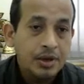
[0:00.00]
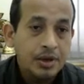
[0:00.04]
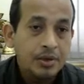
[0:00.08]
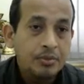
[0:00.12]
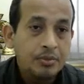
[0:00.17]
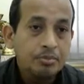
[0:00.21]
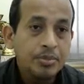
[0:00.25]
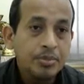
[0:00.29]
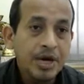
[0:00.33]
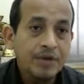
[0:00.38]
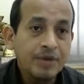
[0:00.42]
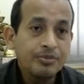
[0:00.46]

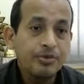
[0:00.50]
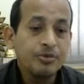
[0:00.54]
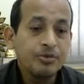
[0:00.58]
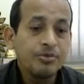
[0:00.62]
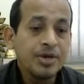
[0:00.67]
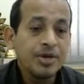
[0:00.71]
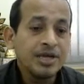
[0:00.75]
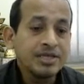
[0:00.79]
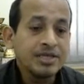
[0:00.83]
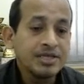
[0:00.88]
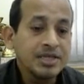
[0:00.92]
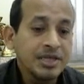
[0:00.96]

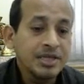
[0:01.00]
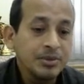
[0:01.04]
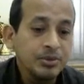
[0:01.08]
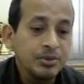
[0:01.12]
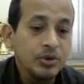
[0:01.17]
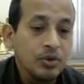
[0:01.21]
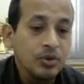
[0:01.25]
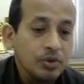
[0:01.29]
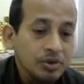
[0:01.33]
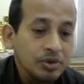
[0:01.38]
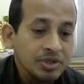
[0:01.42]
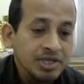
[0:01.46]
Performance
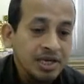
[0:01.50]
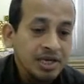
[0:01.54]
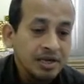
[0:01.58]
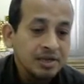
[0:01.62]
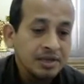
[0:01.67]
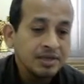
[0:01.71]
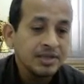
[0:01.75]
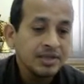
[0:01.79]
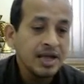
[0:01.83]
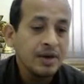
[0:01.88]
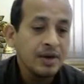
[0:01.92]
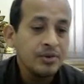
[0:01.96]
review. See,
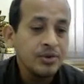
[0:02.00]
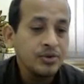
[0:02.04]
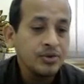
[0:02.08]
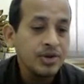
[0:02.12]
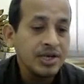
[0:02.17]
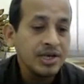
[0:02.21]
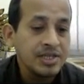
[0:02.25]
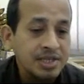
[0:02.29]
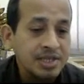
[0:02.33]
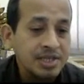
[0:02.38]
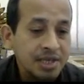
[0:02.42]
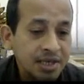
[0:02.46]
now you
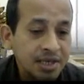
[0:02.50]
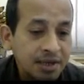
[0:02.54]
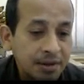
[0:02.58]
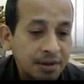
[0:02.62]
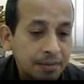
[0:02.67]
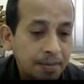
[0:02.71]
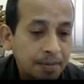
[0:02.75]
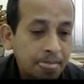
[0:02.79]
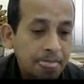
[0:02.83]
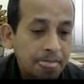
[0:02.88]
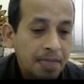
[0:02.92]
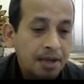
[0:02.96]
can see